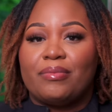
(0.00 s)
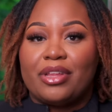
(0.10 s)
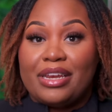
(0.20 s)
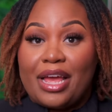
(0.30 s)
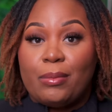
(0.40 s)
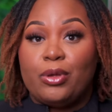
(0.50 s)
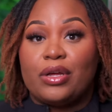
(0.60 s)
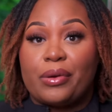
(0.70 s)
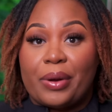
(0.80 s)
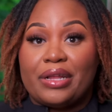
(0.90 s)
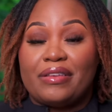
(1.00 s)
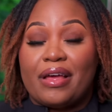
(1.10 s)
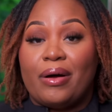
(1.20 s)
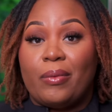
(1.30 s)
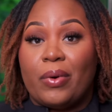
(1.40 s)
From the name, you could already
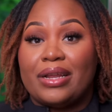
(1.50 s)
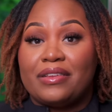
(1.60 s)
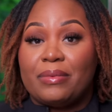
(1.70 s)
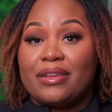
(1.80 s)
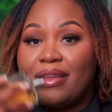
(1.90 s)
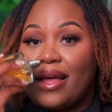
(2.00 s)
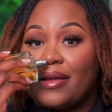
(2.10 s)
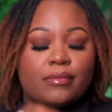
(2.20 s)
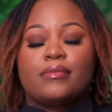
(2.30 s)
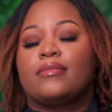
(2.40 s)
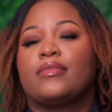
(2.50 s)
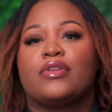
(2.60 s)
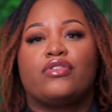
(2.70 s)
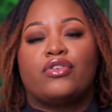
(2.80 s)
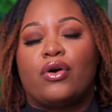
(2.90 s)
tell what it smells like.
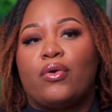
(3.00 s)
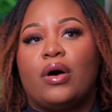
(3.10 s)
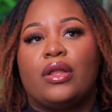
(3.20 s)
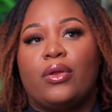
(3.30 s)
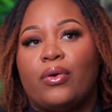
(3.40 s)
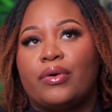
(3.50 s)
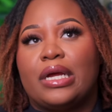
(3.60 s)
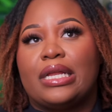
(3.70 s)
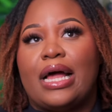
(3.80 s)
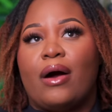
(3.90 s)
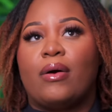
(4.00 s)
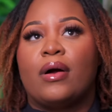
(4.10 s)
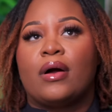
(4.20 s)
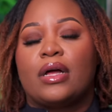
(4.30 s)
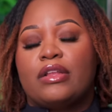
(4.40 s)
So alluring. Now,
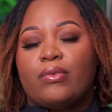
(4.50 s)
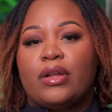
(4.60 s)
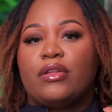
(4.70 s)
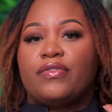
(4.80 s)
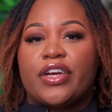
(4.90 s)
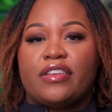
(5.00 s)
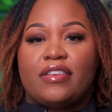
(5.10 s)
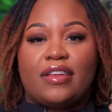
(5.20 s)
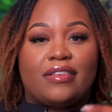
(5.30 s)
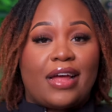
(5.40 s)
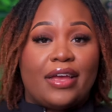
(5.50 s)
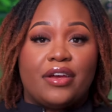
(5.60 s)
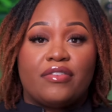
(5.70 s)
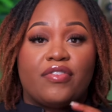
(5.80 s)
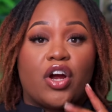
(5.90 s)
it's one of those fragrances that's not
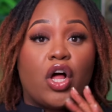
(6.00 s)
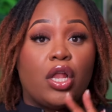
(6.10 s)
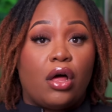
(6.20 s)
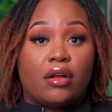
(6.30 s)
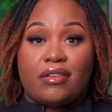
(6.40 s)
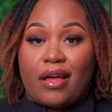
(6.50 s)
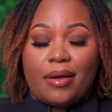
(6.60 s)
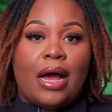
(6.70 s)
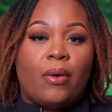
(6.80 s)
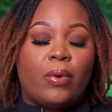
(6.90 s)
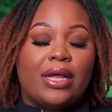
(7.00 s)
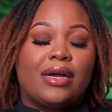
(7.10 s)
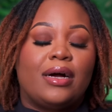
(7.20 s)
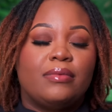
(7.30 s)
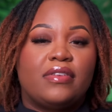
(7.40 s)
here for a long time. Now, when it
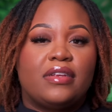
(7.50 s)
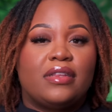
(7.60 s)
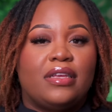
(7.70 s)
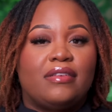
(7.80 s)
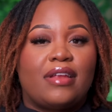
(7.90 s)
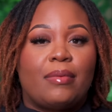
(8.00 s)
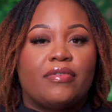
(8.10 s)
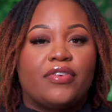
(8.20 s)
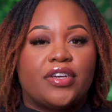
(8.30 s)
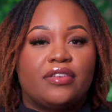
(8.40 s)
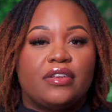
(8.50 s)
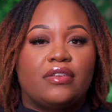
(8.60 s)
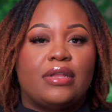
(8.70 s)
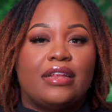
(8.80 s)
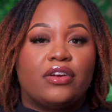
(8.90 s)
comes to these type of
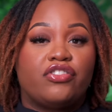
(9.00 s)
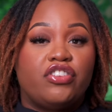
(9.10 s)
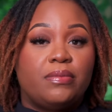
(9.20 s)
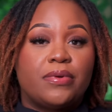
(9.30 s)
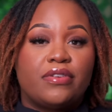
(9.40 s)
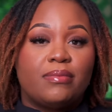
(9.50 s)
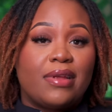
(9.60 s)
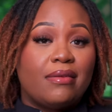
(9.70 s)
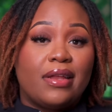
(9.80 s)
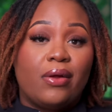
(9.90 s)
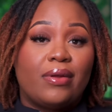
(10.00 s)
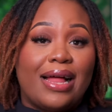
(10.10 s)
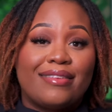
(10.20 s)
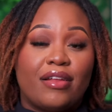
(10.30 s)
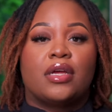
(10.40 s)
fragrances that are cheaper, sometimes they don't
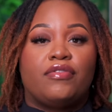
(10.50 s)
last long.